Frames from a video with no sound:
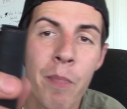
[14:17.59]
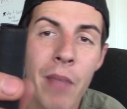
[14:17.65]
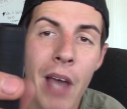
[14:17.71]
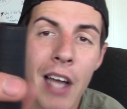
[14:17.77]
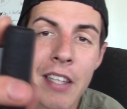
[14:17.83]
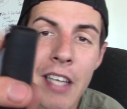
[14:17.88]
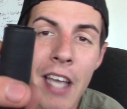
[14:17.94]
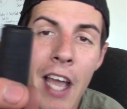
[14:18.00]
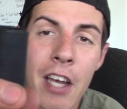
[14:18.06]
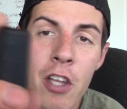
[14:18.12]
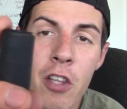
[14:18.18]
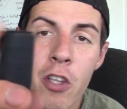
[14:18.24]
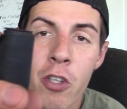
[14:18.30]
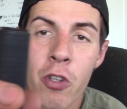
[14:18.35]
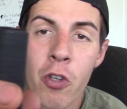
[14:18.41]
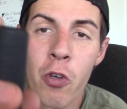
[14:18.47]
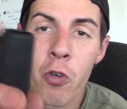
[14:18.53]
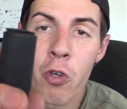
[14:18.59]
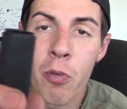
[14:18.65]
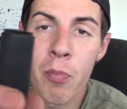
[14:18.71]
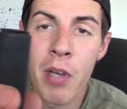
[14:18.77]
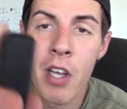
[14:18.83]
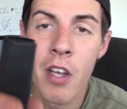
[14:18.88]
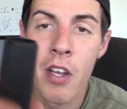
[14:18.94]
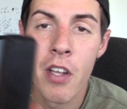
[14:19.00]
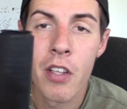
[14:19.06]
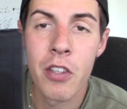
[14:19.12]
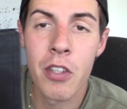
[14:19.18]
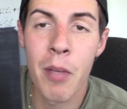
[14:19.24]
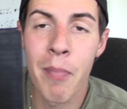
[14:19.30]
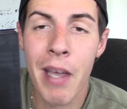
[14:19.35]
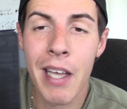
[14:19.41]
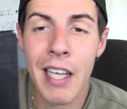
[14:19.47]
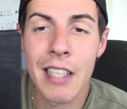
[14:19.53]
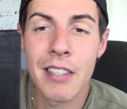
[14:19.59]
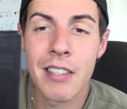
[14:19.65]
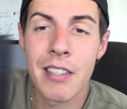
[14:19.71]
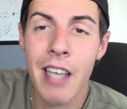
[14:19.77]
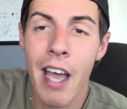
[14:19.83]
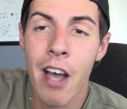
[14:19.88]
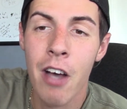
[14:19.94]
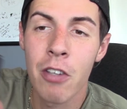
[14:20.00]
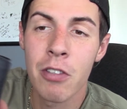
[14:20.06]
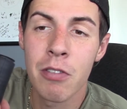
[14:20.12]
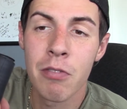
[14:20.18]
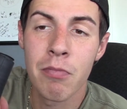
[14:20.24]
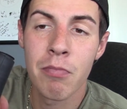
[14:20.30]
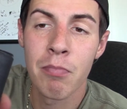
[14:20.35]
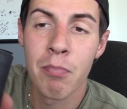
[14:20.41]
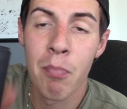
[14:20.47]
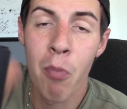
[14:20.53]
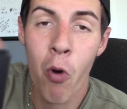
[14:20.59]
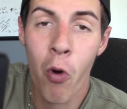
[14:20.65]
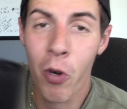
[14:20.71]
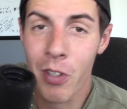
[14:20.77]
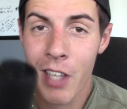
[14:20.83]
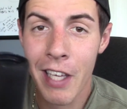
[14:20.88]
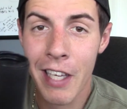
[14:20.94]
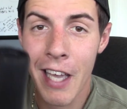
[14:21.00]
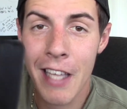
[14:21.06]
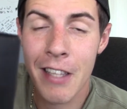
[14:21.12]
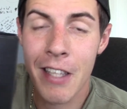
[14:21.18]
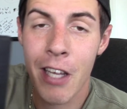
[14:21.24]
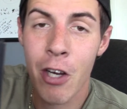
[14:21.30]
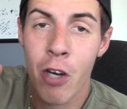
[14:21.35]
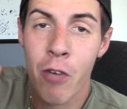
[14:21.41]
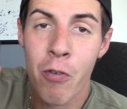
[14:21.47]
on the end of the tube to make it sound more like a deer.